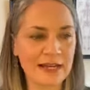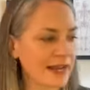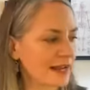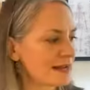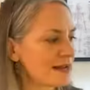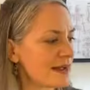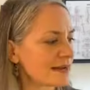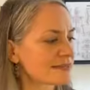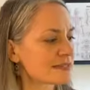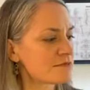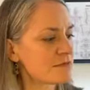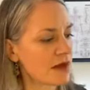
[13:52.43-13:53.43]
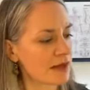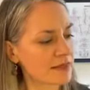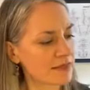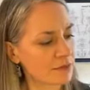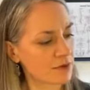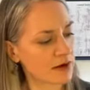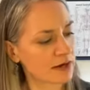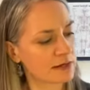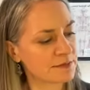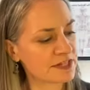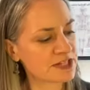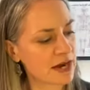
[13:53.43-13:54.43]
And next month, we're going to
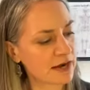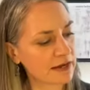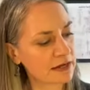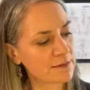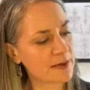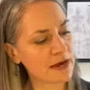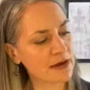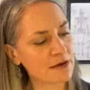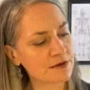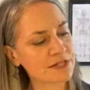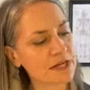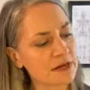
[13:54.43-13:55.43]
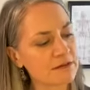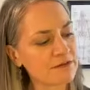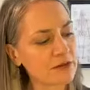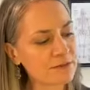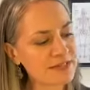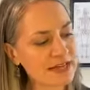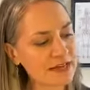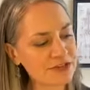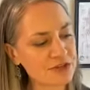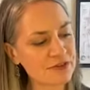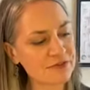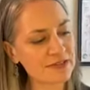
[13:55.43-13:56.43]
be talking about foot massage
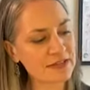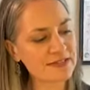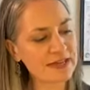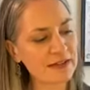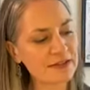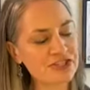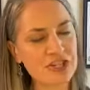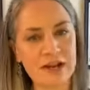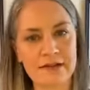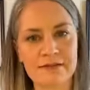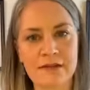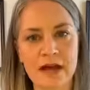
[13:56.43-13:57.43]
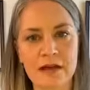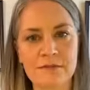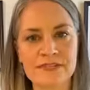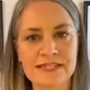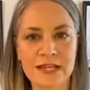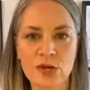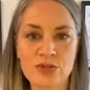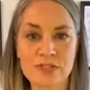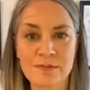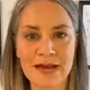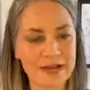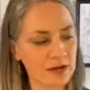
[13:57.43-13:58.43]
and reflexology on Cinco de
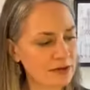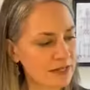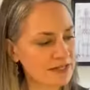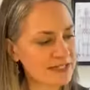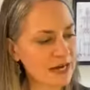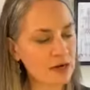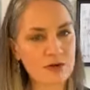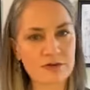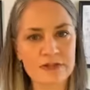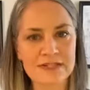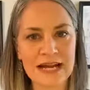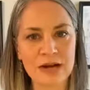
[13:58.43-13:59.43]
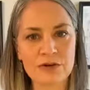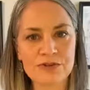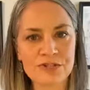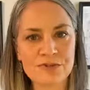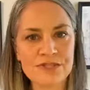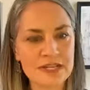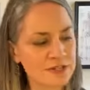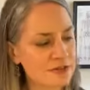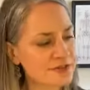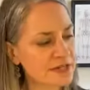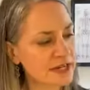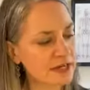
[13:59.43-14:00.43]
Mayo, on Taco Tuesday.
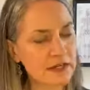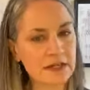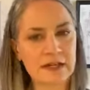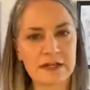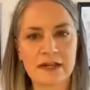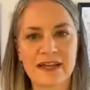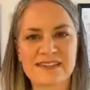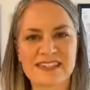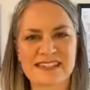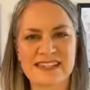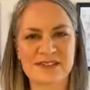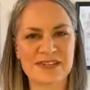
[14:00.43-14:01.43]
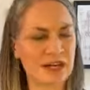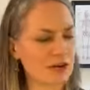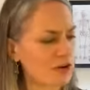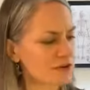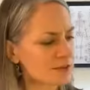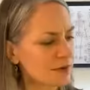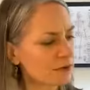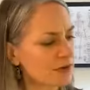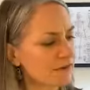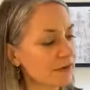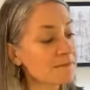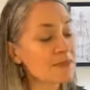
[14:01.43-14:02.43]
That sounds kind of gross, but
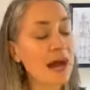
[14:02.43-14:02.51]
whatever.